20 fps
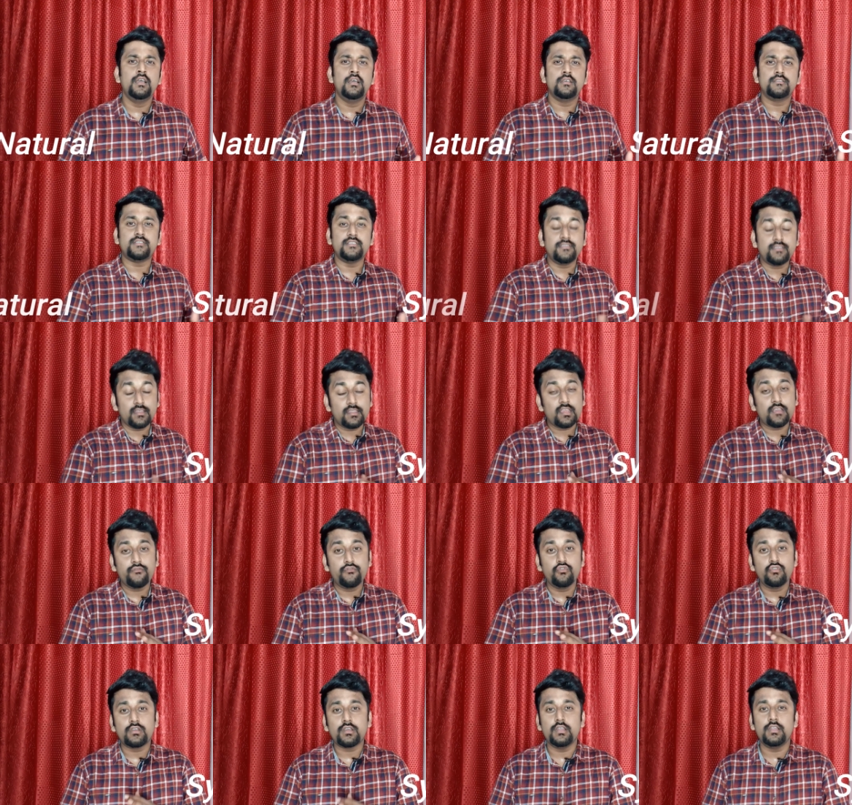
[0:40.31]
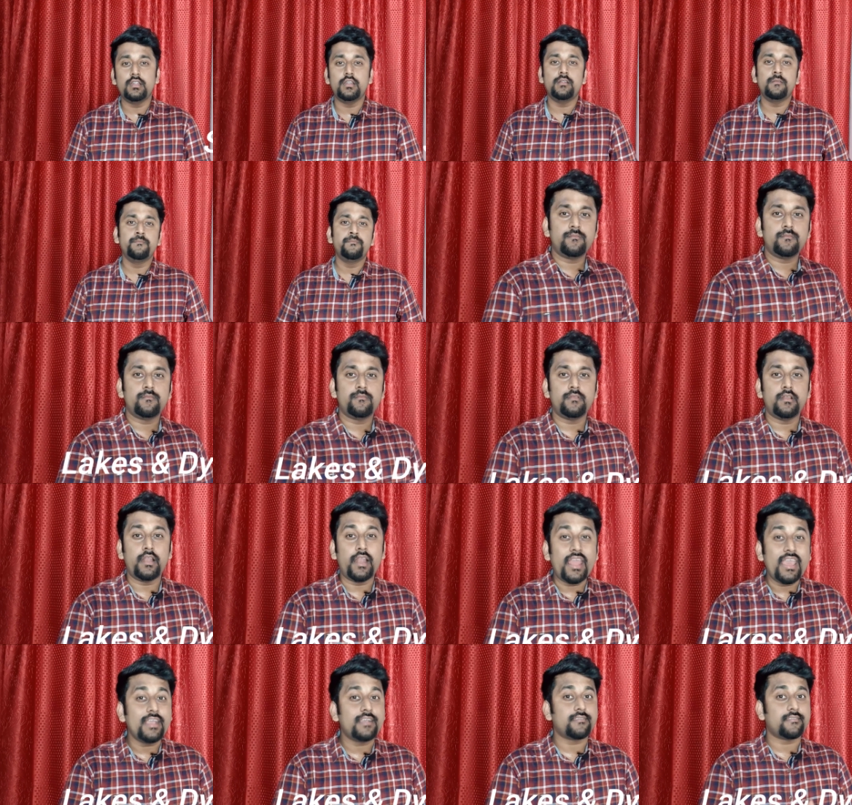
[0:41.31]
synthetic food color,
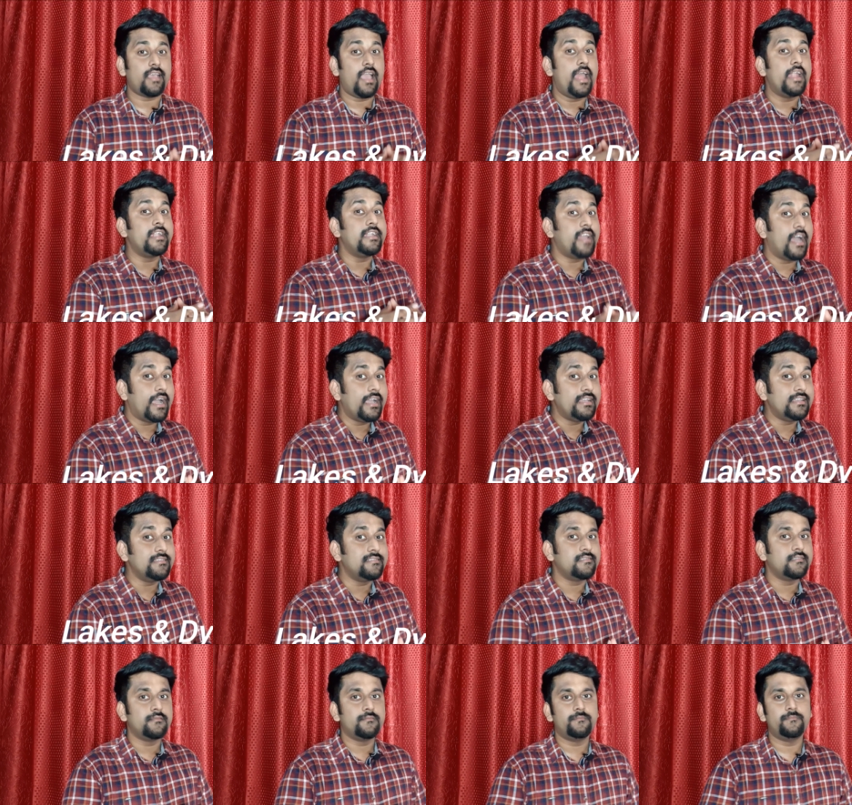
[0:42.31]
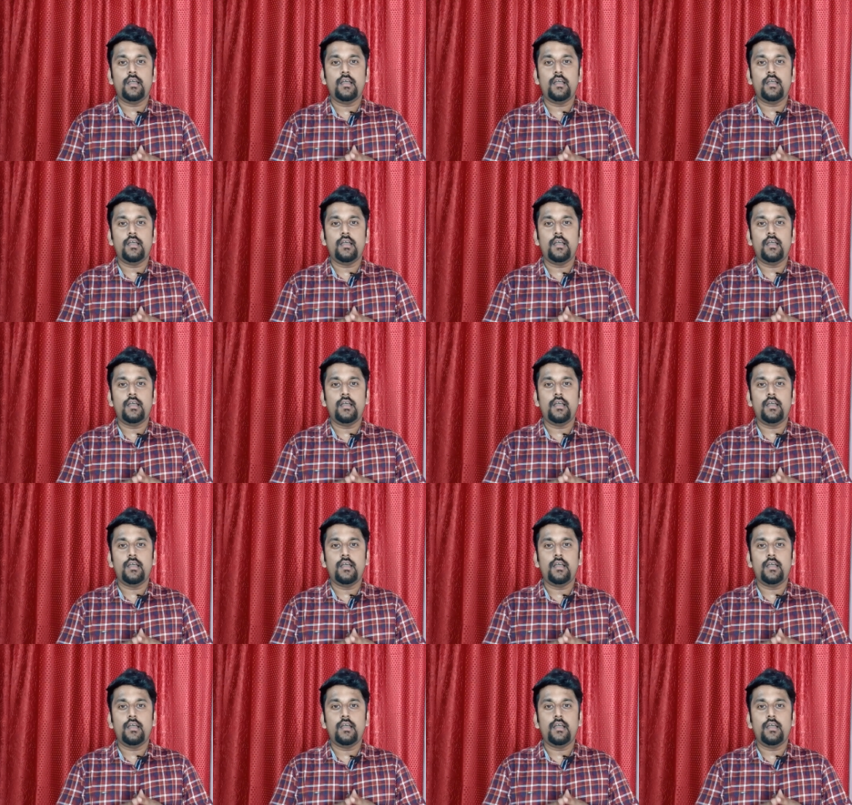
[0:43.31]
lakes and dyes.